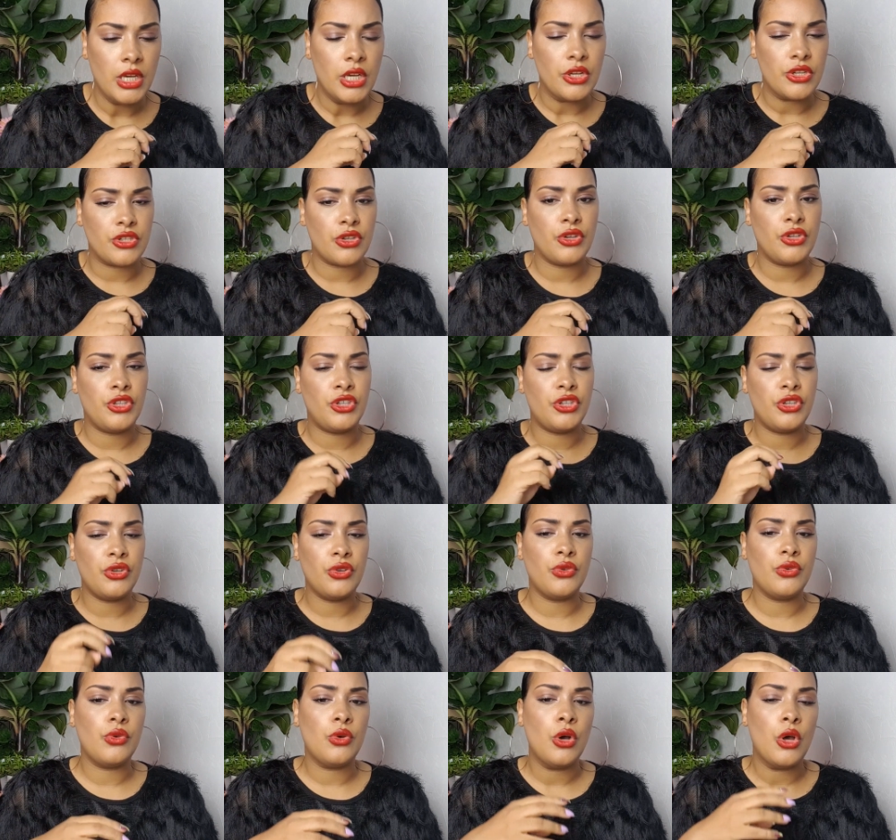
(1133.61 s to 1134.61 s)
So
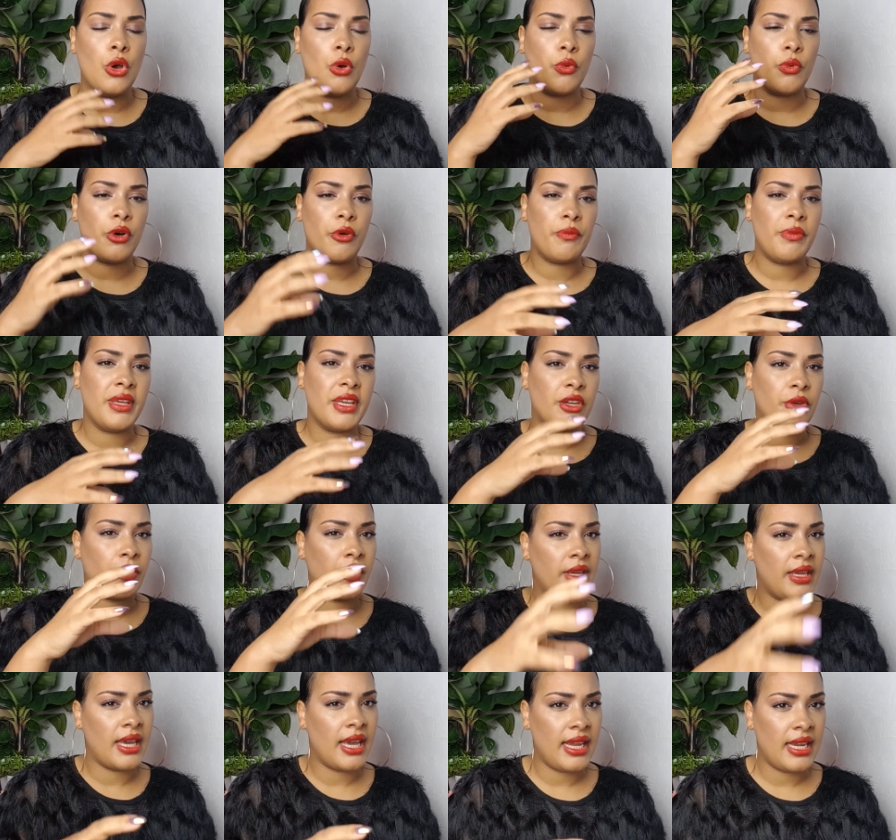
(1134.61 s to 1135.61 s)
you will be
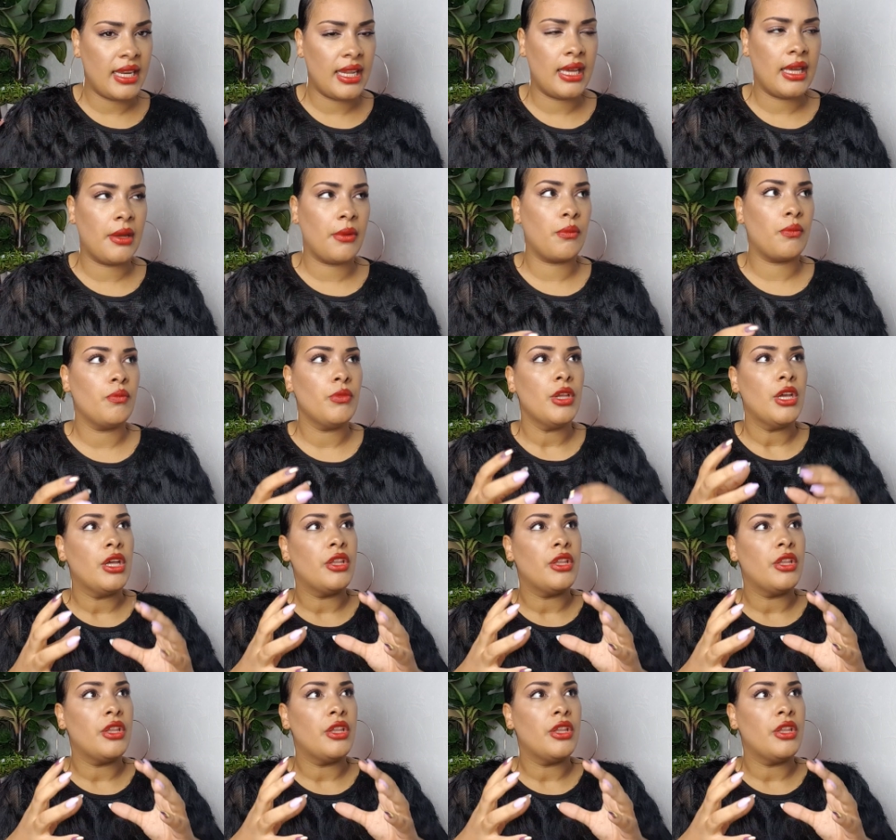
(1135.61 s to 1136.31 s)
creating